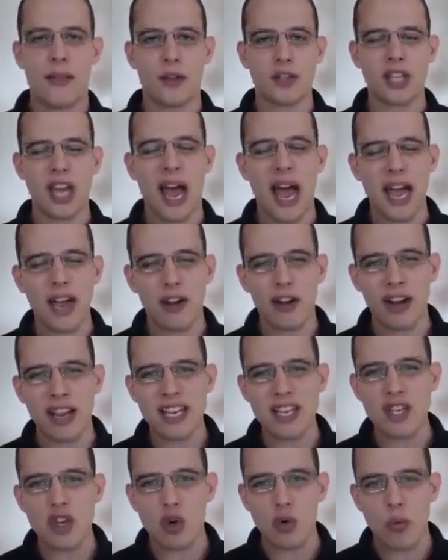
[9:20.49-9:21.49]
There's higher
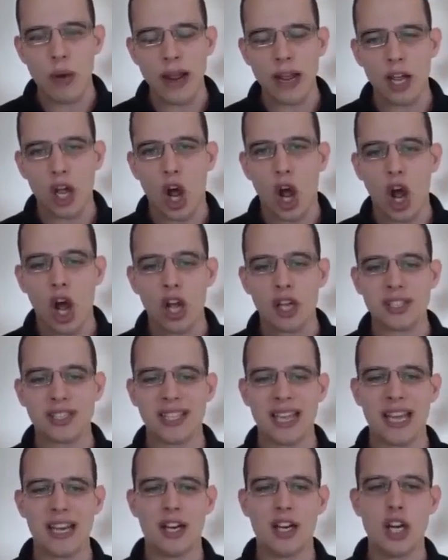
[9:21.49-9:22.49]
indirect
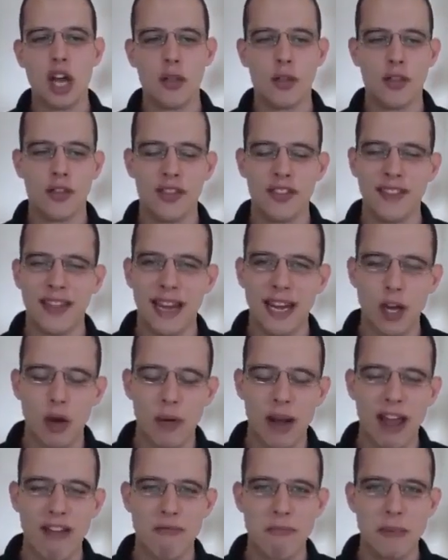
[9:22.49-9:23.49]
costs, and another thing that I
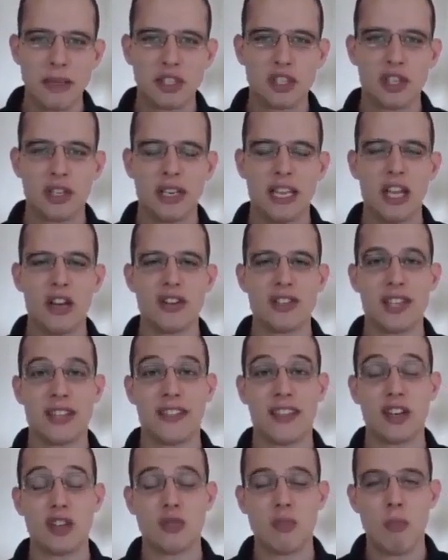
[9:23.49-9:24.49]
don't have mentioned here is
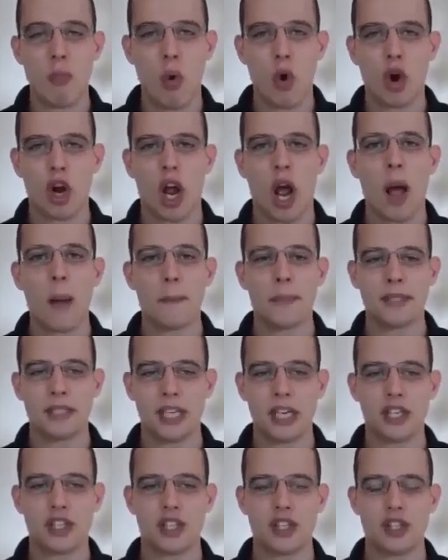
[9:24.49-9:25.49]
that there's more
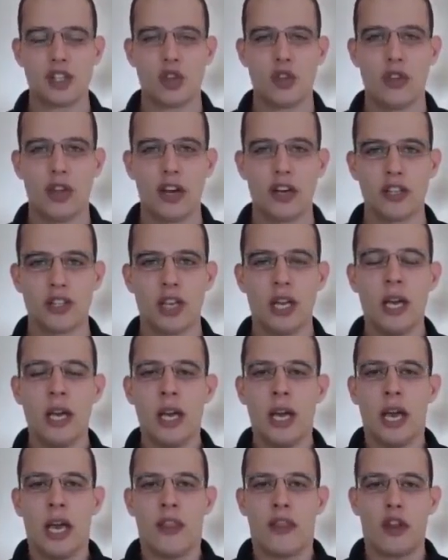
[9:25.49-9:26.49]
competition. So there's
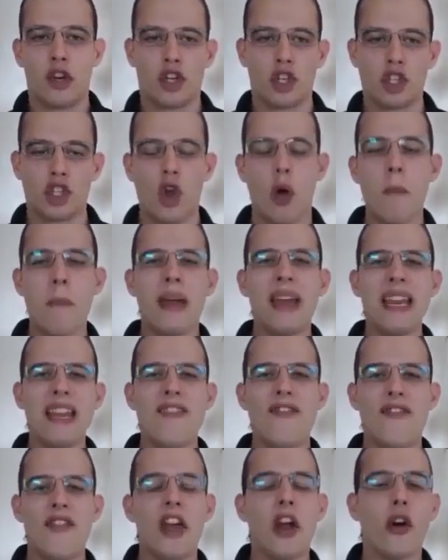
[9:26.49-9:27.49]
so
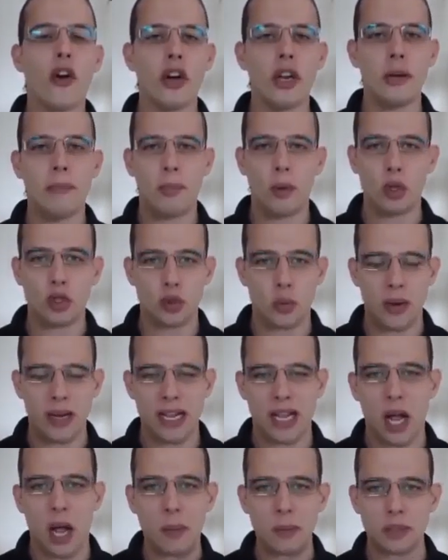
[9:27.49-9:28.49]
many variables when
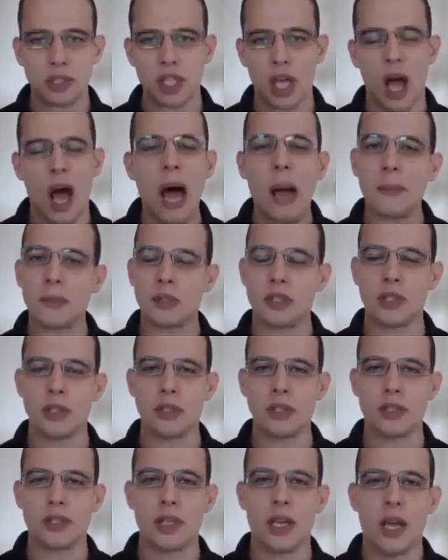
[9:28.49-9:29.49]
it comes to
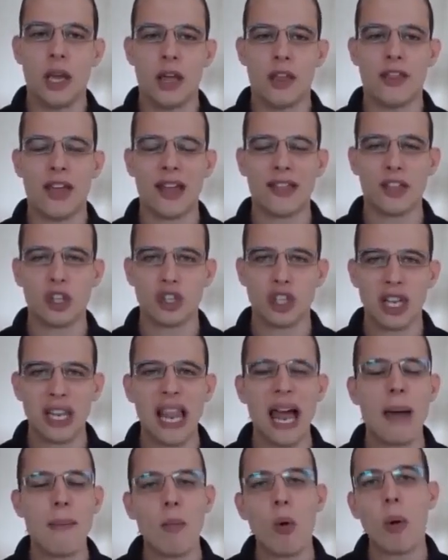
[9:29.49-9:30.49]
options that there's a
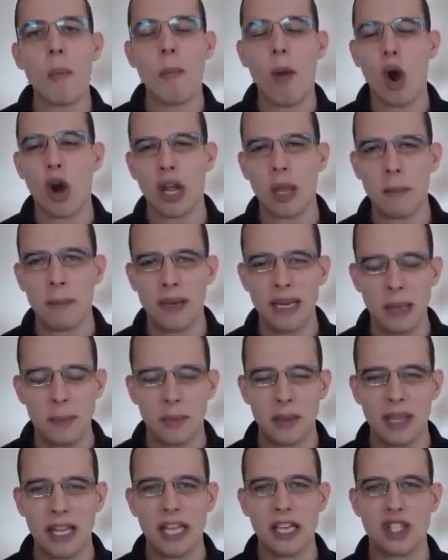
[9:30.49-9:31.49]
lot more market
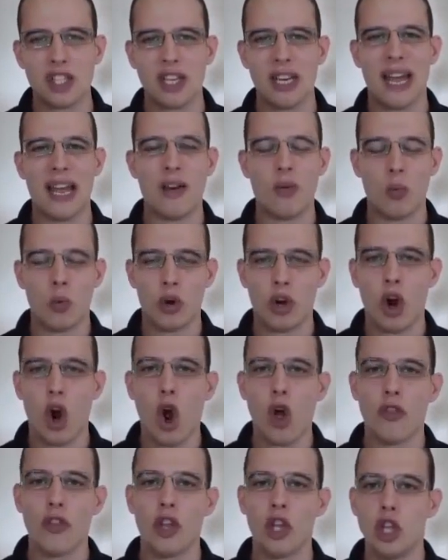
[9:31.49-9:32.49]
manipulation, and we're
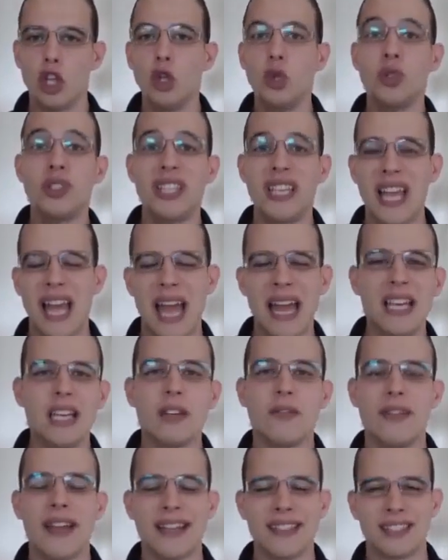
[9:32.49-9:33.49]
on the losing end
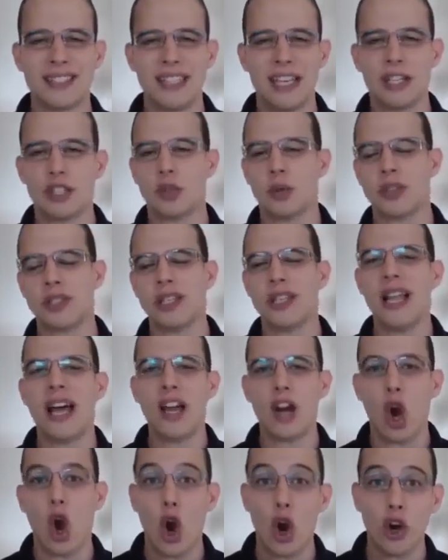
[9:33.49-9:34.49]
of that stick. So it's a
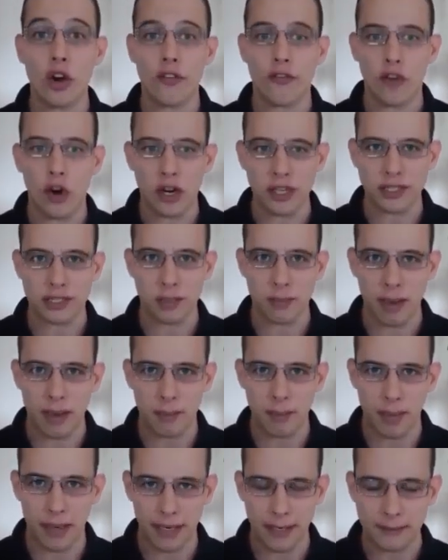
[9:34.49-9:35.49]
lot harder for us to
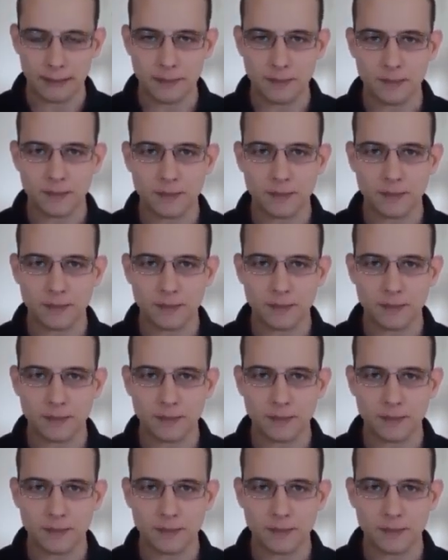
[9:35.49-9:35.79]
make money.